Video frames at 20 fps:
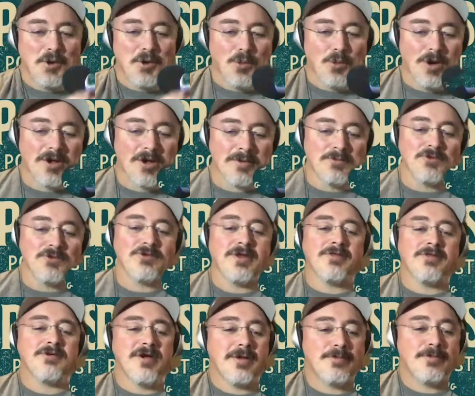Welcome to
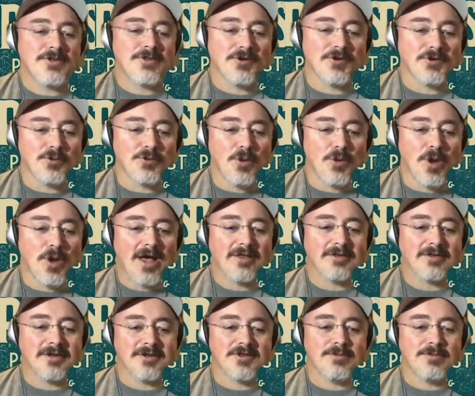another episode of Wild
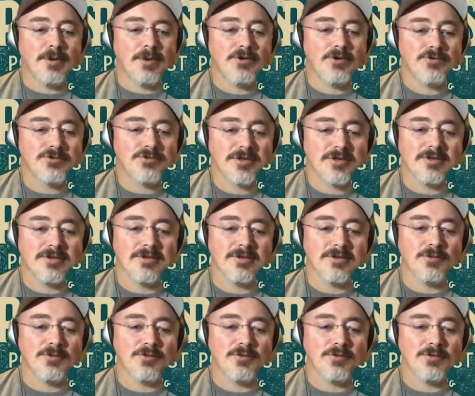and Exposed.